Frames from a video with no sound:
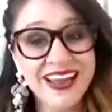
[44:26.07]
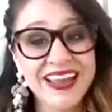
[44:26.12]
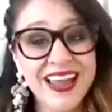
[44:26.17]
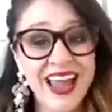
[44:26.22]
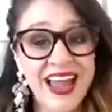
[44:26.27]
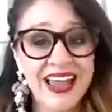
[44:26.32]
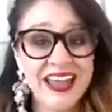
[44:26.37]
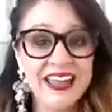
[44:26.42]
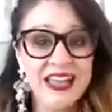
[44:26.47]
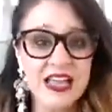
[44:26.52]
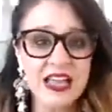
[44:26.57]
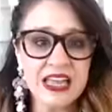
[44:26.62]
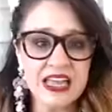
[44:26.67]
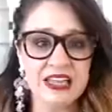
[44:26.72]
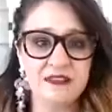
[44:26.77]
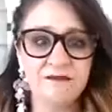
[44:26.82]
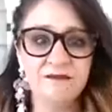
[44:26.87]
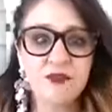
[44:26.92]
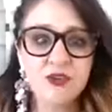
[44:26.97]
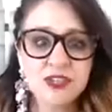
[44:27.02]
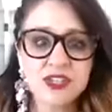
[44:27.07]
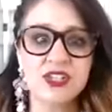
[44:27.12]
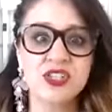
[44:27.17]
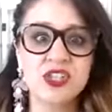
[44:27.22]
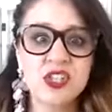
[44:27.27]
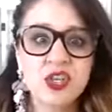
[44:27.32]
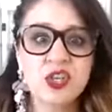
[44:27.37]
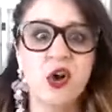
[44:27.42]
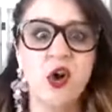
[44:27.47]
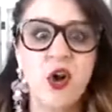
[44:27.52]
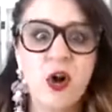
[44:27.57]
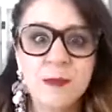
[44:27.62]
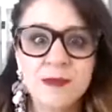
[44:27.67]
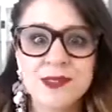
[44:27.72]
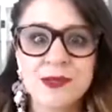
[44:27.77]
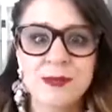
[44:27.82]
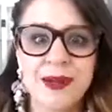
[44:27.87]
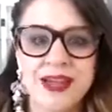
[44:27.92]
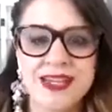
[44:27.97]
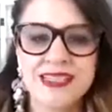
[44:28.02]
okay? It forces you to
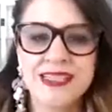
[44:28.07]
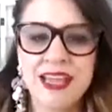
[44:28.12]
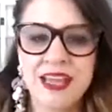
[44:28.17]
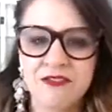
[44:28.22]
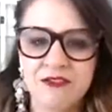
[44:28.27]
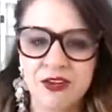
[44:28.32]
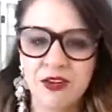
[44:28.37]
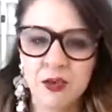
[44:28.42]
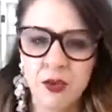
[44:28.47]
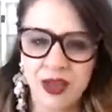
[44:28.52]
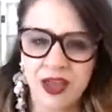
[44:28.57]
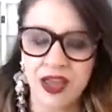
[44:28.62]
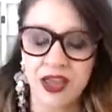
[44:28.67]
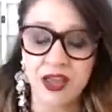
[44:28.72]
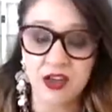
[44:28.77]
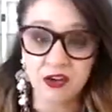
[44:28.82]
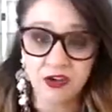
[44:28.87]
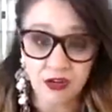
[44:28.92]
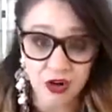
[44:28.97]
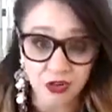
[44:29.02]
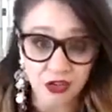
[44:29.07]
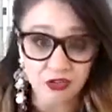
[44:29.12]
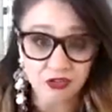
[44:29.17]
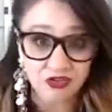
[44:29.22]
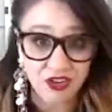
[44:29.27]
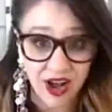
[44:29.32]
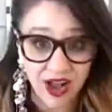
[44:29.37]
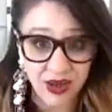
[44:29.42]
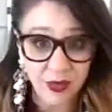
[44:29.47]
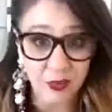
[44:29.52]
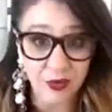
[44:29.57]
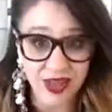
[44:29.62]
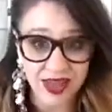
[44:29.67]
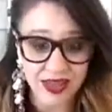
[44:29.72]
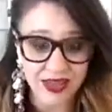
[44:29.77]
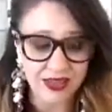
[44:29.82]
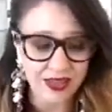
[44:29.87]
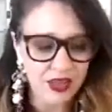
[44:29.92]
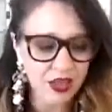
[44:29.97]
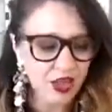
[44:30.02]
optimize everywhere and grow the right
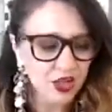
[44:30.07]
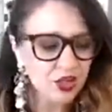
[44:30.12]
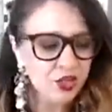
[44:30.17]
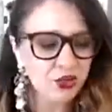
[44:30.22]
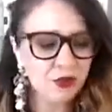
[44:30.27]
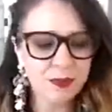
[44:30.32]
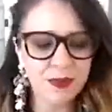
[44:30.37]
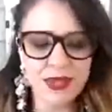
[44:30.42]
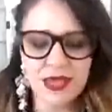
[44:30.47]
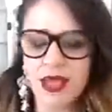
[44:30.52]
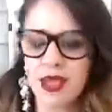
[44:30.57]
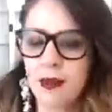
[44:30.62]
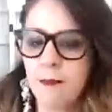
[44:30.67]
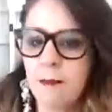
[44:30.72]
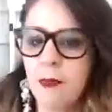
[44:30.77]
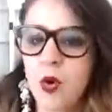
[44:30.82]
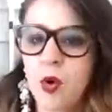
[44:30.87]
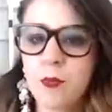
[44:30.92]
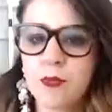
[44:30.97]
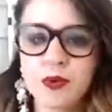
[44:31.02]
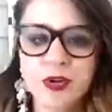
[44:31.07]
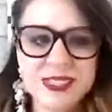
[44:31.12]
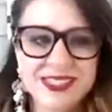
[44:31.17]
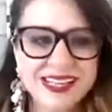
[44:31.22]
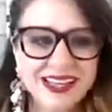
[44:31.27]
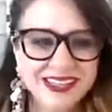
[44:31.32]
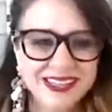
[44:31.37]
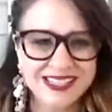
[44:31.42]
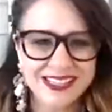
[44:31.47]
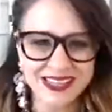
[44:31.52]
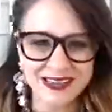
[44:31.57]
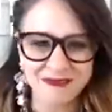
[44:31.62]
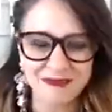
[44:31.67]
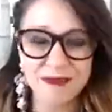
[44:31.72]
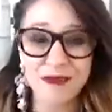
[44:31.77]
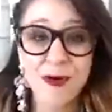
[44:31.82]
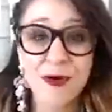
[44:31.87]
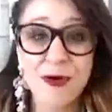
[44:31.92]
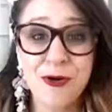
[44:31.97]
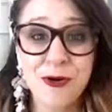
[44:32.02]
way. You'll become more productive,
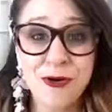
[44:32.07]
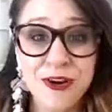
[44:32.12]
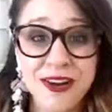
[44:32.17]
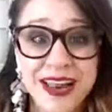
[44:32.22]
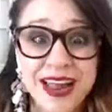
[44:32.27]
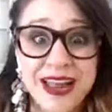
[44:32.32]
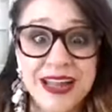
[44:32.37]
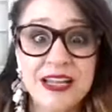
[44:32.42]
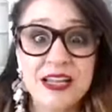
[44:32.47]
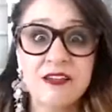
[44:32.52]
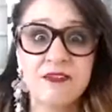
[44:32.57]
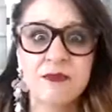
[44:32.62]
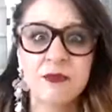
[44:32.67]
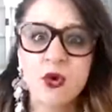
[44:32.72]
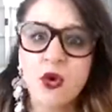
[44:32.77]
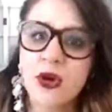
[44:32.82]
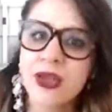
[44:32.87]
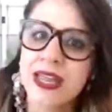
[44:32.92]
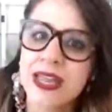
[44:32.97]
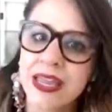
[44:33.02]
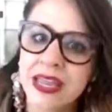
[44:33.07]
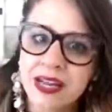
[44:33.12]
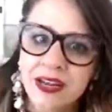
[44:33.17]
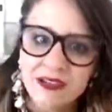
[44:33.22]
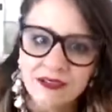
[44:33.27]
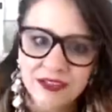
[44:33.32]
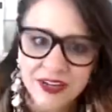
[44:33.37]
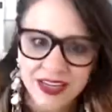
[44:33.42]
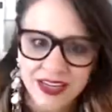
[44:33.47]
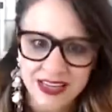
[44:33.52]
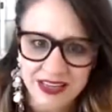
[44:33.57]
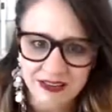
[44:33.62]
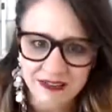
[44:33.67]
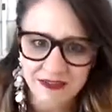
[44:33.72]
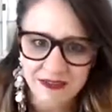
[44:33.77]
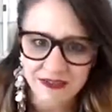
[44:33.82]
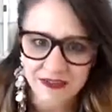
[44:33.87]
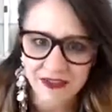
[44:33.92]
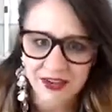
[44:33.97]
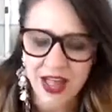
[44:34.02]
more creative, more innovative,
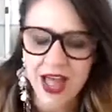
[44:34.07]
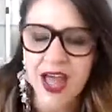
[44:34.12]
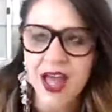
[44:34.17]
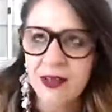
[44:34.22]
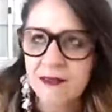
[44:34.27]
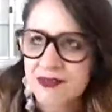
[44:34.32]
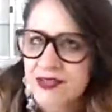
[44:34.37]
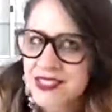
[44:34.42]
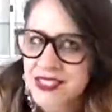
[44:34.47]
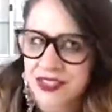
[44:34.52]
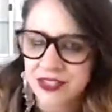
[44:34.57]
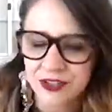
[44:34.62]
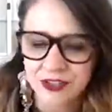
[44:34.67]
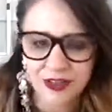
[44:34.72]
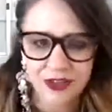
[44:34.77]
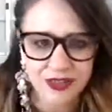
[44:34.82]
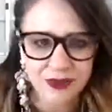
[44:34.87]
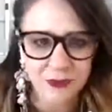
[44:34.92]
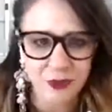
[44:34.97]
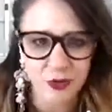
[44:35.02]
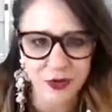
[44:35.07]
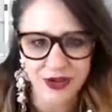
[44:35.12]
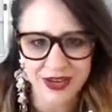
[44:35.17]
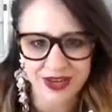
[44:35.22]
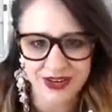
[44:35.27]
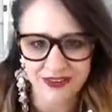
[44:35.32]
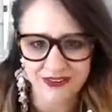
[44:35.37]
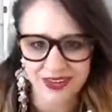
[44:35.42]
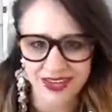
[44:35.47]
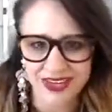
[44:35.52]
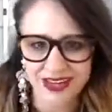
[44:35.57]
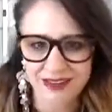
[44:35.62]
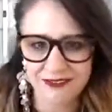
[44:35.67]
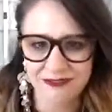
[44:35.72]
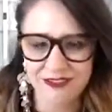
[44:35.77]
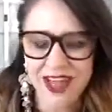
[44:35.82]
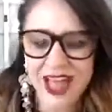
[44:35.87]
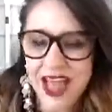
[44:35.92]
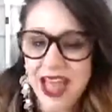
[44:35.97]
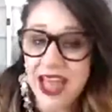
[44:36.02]
absolutely more innovative,
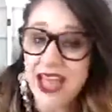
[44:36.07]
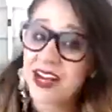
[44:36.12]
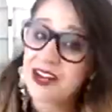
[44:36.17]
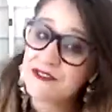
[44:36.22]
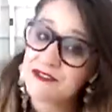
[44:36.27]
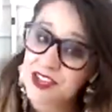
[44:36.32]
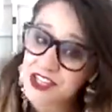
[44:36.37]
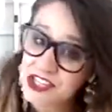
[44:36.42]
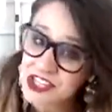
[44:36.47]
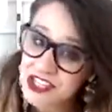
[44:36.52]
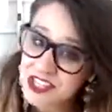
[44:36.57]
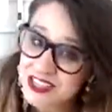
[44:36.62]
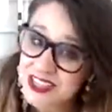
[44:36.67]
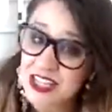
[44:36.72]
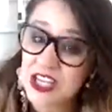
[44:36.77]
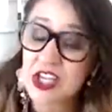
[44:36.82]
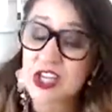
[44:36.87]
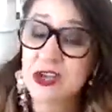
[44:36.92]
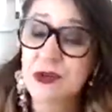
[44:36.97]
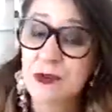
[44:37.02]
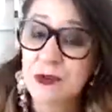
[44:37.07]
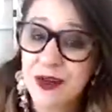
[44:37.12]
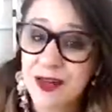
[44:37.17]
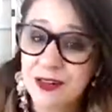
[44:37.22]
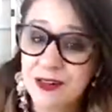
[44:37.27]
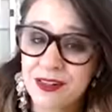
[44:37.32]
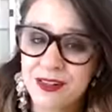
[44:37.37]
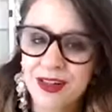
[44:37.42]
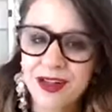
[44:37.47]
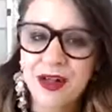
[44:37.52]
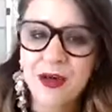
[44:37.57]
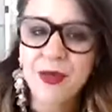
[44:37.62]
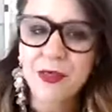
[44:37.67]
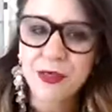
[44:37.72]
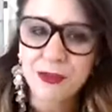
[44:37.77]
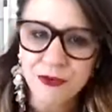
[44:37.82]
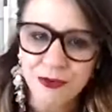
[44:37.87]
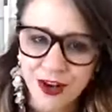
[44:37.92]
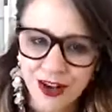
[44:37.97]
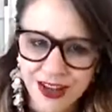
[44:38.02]
and eventually you will
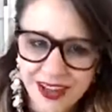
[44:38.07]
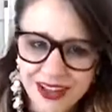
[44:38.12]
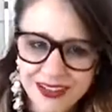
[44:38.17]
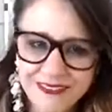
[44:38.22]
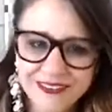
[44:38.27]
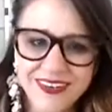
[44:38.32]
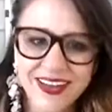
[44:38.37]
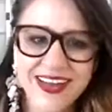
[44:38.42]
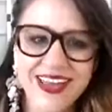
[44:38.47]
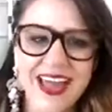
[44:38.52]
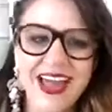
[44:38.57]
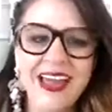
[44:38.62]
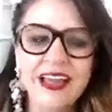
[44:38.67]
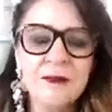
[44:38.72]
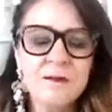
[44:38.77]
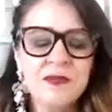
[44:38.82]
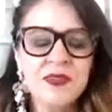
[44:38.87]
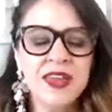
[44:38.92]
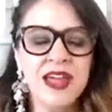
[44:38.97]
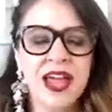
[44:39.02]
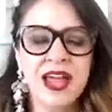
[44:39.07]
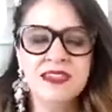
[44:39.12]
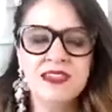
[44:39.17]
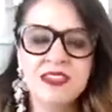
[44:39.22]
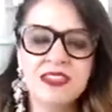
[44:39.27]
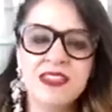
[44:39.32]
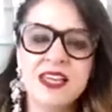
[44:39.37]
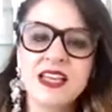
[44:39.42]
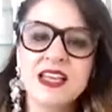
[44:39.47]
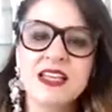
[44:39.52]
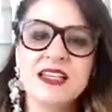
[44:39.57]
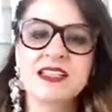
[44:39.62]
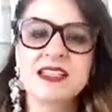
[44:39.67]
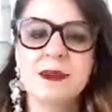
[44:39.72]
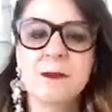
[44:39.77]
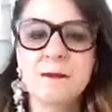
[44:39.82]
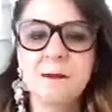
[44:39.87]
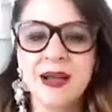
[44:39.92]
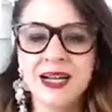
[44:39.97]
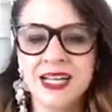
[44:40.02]
thrive. Okay. And the thing is
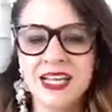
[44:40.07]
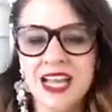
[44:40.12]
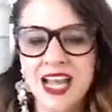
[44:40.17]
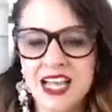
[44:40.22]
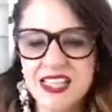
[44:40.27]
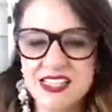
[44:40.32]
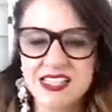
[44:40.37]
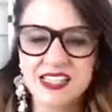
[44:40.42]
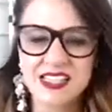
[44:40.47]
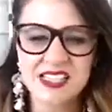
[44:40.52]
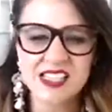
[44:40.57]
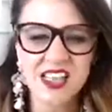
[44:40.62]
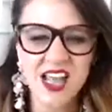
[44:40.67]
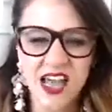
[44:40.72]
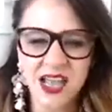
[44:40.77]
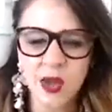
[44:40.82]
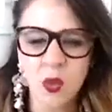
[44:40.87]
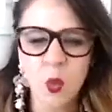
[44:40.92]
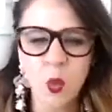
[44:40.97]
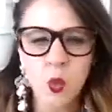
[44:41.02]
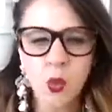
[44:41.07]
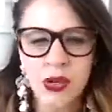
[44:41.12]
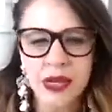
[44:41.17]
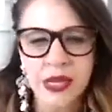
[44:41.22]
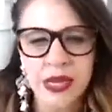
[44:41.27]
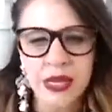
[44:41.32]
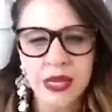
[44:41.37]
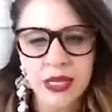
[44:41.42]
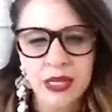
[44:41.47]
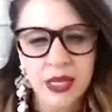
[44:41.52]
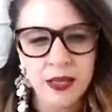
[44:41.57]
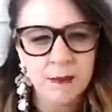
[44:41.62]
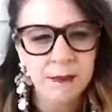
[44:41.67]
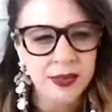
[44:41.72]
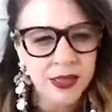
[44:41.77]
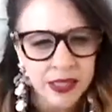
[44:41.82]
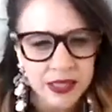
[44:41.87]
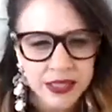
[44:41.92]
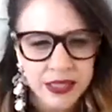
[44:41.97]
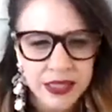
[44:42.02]
that money has this like weird
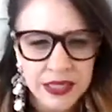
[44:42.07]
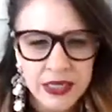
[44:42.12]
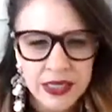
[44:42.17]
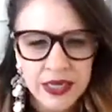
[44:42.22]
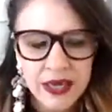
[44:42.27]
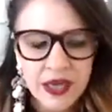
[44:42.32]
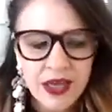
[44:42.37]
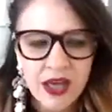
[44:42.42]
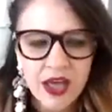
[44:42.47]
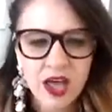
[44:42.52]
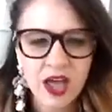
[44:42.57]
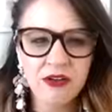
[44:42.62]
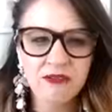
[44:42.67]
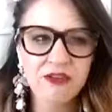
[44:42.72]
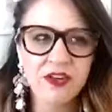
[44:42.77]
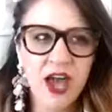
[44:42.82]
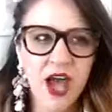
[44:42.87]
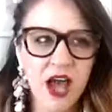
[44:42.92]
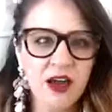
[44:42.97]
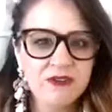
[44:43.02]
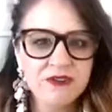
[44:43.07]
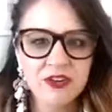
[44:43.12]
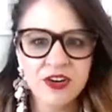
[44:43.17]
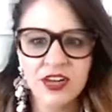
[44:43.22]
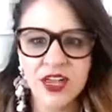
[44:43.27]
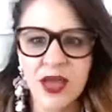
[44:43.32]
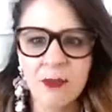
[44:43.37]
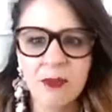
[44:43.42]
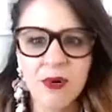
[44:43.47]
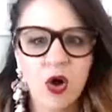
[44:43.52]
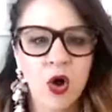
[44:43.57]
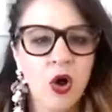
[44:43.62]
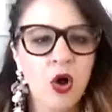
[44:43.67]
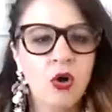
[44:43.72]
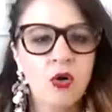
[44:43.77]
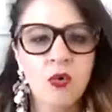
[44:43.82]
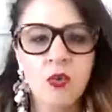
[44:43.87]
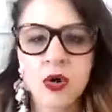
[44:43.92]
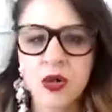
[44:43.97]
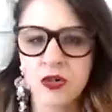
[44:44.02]
ability of covering up a
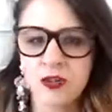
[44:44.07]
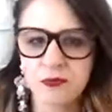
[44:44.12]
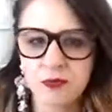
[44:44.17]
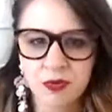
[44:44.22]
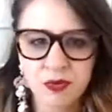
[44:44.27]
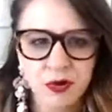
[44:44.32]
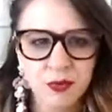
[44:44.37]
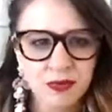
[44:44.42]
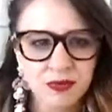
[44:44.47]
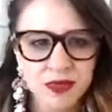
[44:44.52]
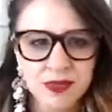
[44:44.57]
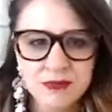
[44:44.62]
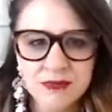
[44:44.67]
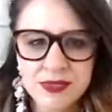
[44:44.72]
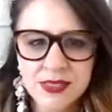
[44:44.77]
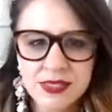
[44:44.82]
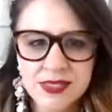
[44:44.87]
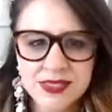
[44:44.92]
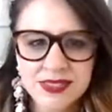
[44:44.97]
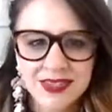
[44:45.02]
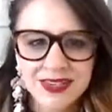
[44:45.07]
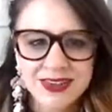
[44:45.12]
whole world of problems.